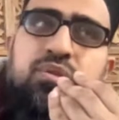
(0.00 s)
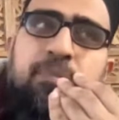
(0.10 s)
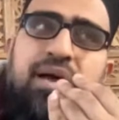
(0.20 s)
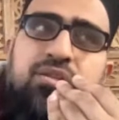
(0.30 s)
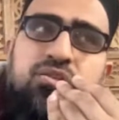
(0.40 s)
a
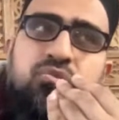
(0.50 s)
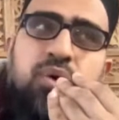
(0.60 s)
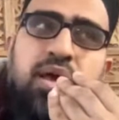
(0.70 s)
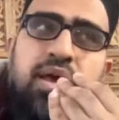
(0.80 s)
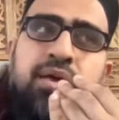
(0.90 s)
battle
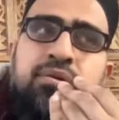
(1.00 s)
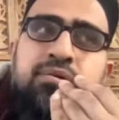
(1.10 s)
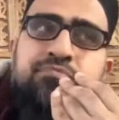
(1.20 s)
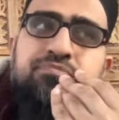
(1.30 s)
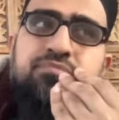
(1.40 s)
where,
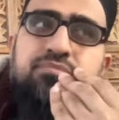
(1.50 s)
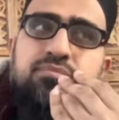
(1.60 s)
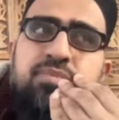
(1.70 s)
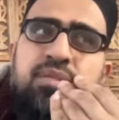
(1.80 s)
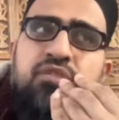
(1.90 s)

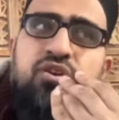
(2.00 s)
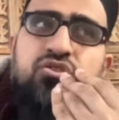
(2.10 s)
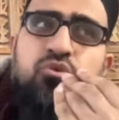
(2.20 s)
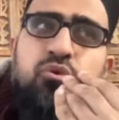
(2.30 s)
first